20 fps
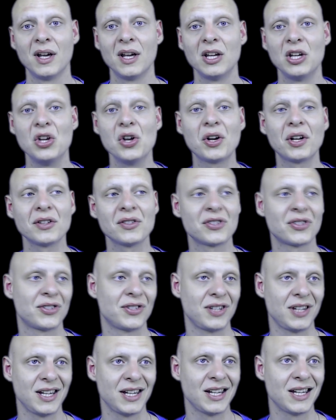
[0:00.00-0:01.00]
you can
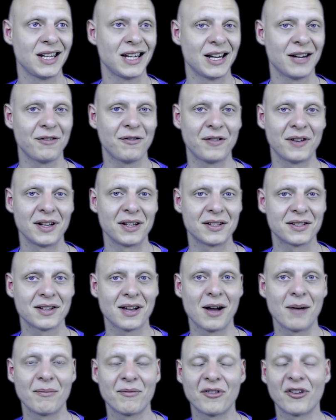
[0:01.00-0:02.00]
see if it's
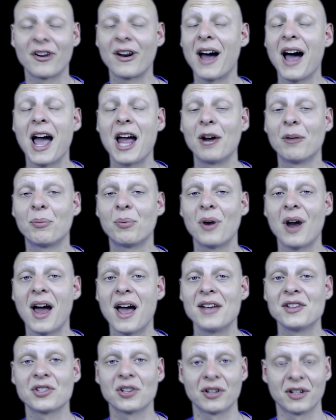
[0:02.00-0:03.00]
up for a higher
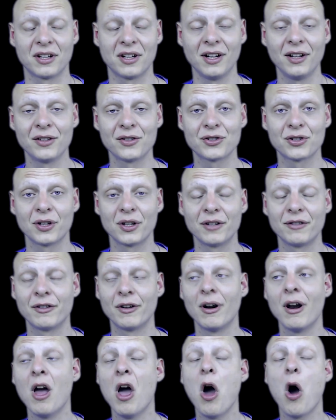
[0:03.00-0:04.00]
price on another
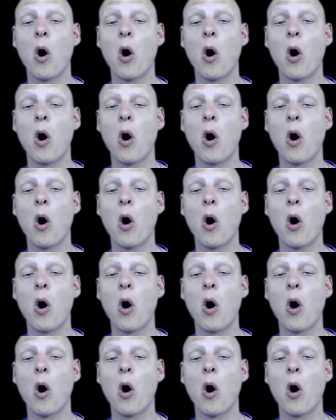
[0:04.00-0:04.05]
server,